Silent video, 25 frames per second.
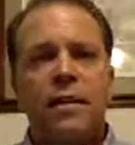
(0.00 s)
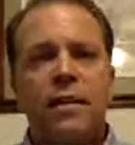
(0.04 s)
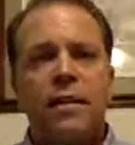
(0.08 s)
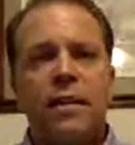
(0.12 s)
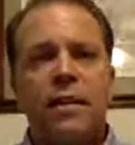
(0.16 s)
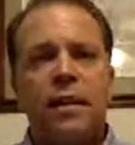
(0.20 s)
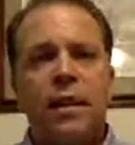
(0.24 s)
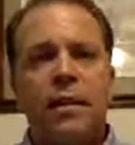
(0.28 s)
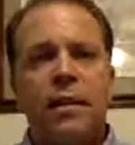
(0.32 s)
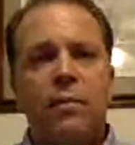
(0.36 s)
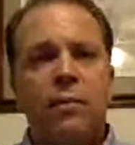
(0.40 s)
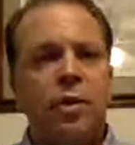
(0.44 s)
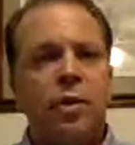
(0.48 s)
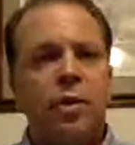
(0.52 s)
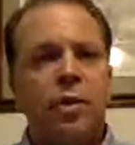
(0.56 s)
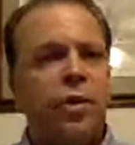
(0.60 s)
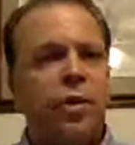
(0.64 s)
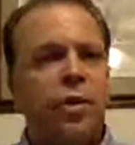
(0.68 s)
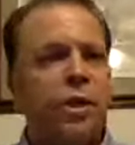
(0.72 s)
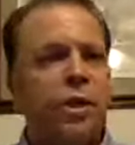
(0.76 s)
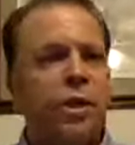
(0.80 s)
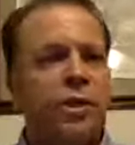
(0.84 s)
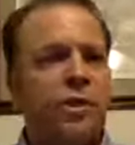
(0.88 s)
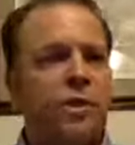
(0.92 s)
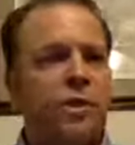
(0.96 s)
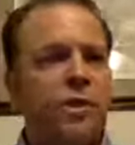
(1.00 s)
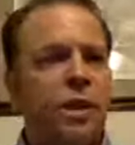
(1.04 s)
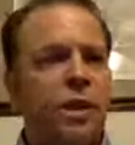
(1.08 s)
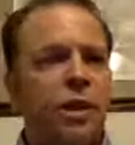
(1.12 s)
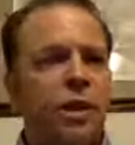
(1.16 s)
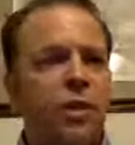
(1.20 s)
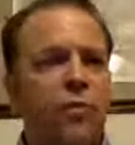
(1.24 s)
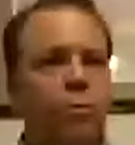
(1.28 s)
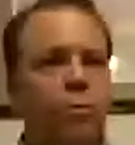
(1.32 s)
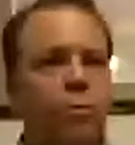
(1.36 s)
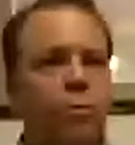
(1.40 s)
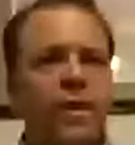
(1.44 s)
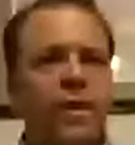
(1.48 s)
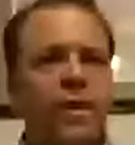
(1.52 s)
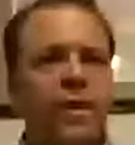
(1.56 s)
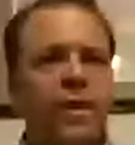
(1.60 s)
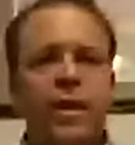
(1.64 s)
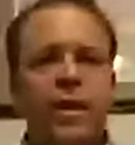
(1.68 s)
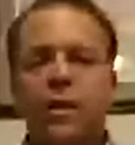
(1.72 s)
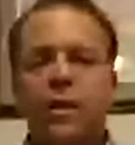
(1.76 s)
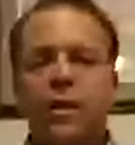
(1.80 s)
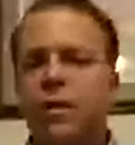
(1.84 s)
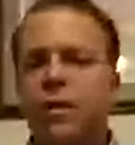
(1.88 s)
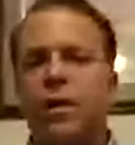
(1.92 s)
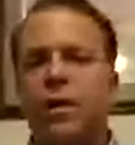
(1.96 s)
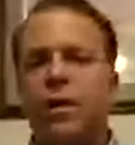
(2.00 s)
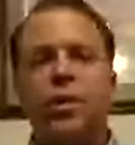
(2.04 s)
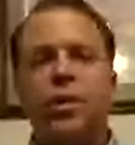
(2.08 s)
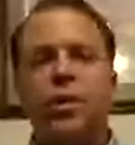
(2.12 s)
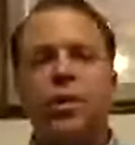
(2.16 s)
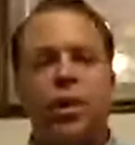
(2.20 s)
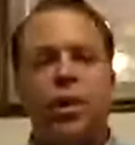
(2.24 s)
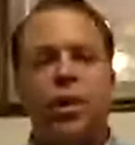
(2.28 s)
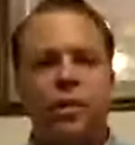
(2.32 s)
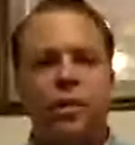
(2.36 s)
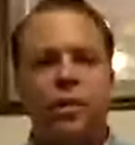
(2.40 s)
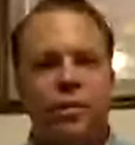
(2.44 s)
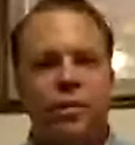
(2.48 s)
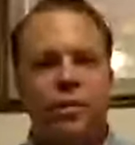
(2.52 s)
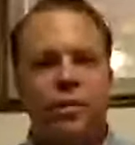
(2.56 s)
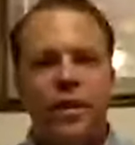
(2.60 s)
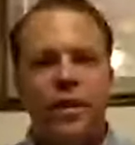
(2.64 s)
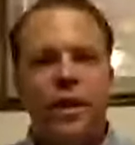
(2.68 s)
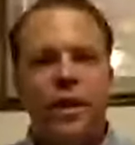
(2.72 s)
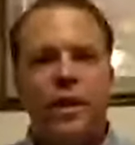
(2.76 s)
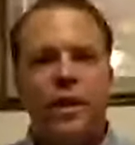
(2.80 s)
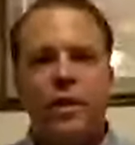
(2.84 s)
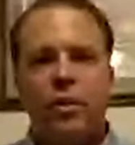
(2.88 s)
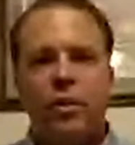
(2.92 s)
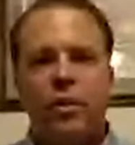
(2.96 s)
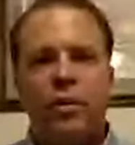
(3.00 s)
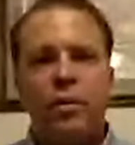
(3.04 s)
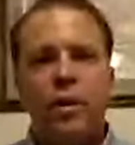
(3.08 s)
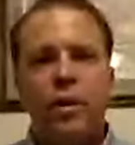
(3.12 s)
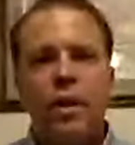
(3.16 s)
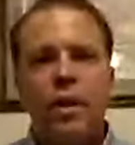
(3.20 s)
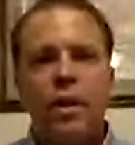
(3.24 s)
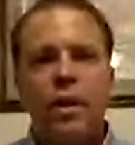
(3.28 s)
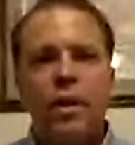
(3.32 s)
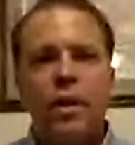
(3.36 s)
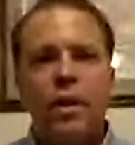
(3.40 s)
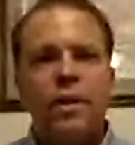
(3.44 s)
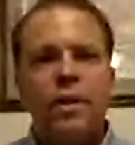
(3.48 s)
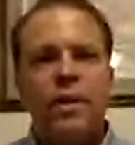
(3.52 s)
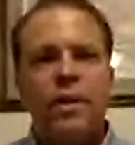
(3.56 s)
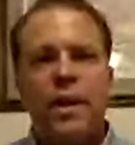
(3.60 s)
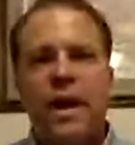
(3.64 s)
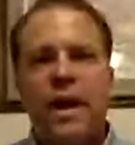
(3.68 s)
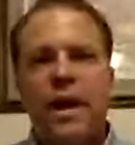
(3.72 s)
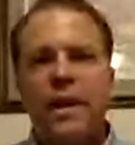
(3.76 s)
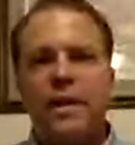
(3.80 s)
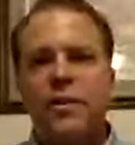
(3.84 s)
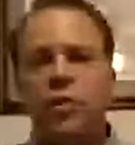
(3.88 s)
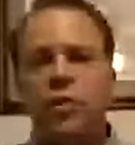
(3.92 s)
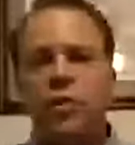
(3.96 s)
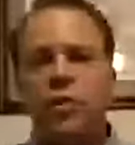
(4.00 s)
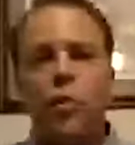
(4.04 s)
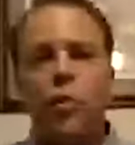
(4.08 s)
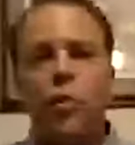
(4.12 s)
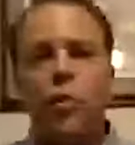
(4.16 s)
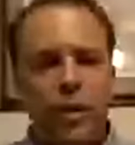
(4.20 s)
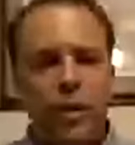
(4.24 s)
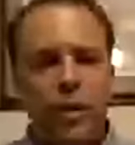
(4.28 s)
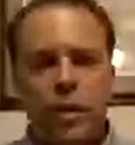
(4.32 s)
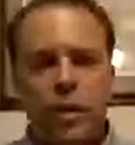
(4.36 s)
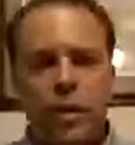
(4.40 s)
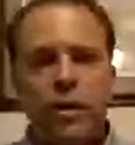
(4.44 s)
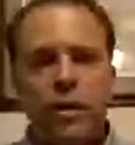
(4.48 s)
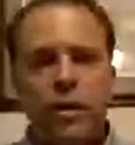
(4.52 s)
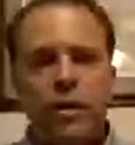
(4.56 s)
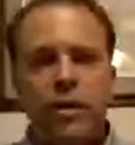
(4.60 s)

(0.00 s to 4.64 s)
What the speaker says: it was just revealed in an undercover video that Twitter